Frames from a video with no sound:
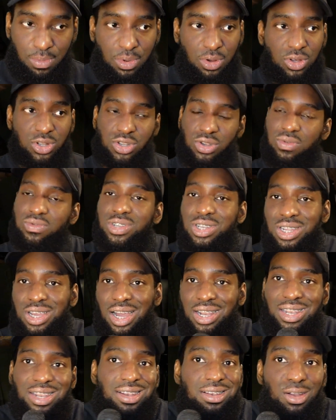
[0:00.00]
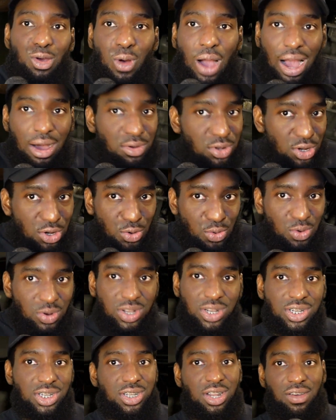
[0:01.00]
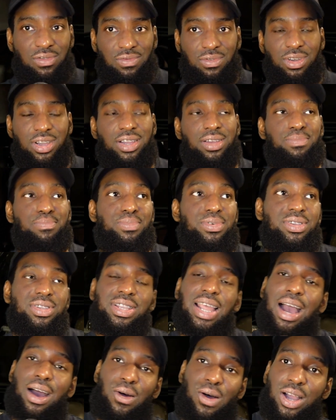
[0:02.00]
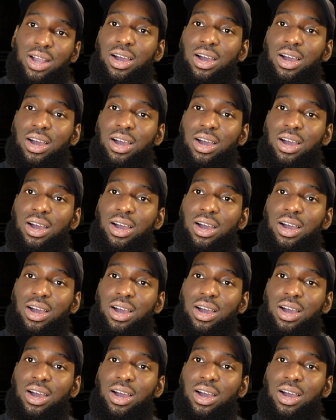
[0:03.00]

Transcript: because obviously I didn't know how to do all of this stuff, right? But now I